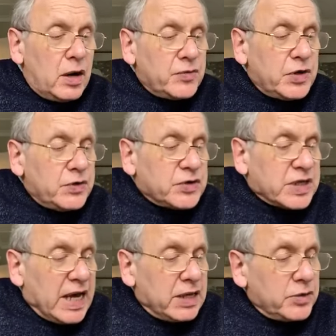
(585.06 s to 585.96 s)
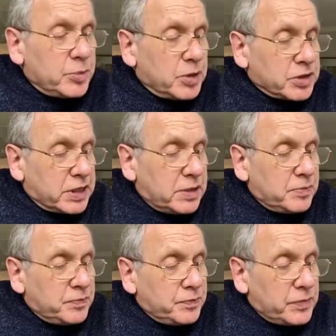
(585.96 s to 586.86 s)
After you've scanned the body,
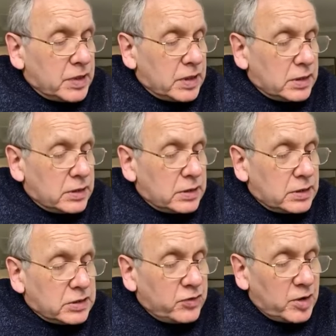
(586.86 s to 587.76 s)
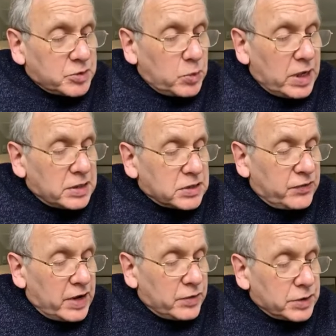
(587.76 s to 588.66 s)
developed awareness
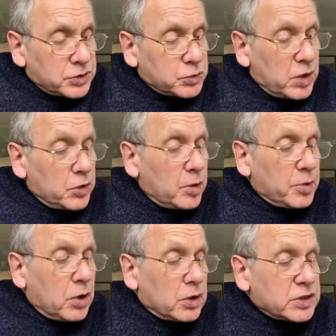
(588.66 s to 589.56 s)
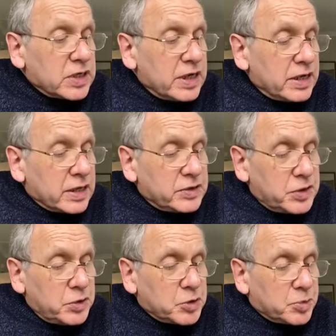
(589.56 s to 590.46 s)
of areas where you're blocked,
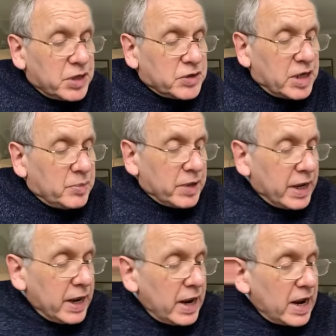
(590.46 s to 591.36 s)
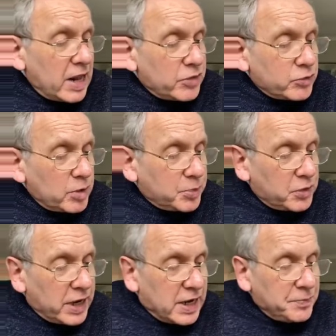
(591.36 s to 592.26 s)
continue to breathe deeply, and through a
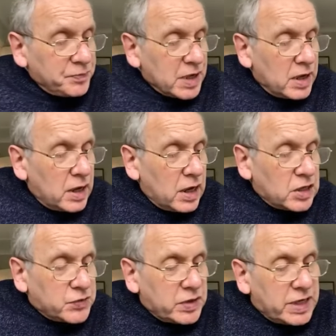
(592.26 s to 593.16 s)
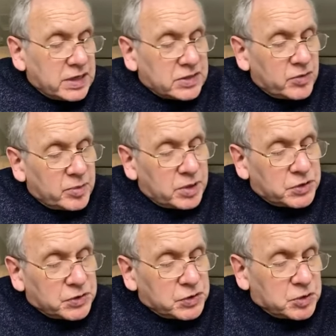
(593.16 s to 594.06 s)
prayer, ask for the negative
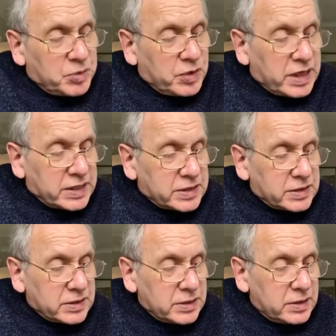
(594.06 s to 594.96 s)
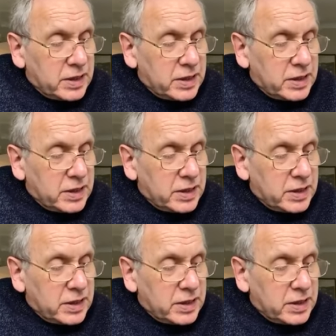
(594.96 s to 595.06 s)
emotions to be released.